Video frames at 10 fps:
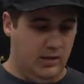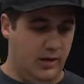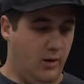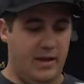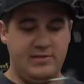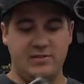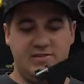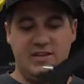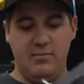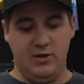Our bezel's
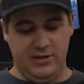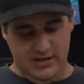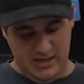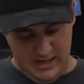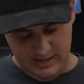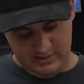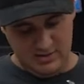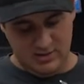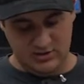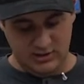assembled. Uh,
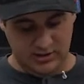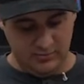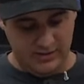there's a little